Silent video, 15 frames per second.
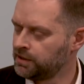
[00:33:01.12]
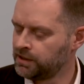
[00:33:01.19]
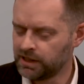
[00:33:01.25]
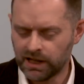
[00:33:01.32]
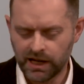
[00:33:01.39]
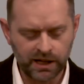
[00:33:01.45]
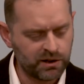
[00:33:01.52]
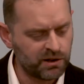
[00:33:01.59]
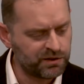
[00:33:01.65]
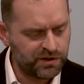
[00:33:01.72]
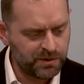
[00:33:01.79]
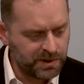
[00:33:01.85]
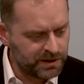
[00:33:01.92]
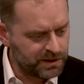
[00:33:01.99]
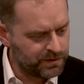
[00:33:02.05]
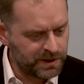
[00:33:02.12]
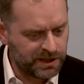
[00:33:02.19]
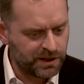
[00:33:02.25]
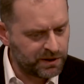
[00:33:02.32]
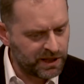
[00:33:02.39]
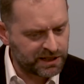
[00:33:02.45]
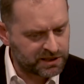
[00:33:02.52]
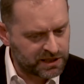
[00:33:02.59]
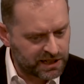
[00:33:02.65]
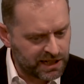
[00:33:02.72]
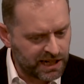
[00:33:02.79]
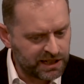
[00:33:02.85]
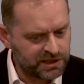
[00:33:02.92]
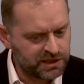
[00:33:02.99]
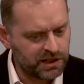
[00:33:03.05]
Yeah, God forbid that's the
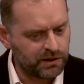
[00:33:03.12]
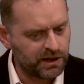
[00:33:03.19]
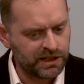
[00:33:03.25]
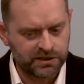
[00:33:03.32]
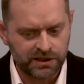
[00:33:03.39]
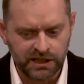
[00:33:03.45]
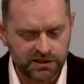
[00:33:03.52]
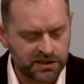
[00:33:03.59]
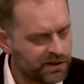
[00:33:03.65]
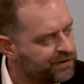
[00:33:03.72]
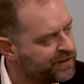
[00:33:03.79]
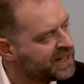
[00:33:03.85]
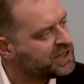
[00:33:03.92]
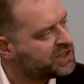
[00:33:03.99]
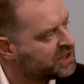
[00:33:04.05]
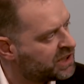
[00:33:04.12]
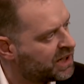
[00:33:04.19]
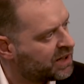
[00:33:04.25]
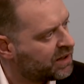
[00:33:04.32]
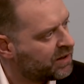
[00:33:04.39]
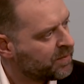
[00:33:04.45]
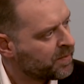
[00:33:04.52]
case. You know, it's an adventure.